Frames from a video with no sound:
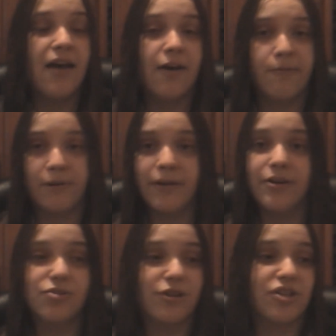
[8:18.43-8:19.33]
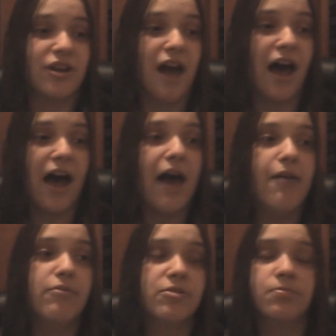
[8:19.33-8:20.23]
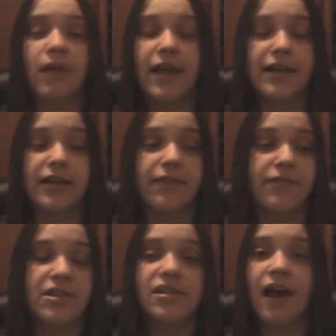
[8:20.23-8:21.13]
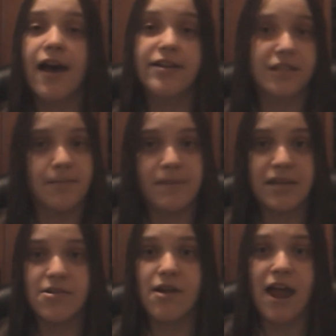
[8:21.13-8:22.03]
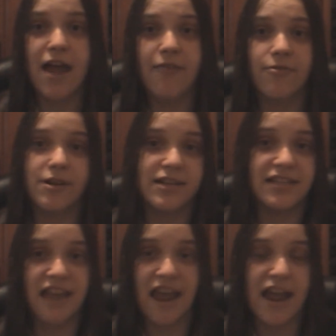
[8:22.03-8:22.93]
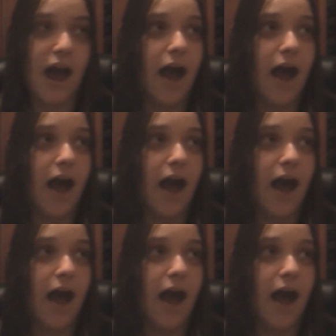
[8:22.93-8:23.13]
of pre-registration, I was like, this guy is going to be here every day.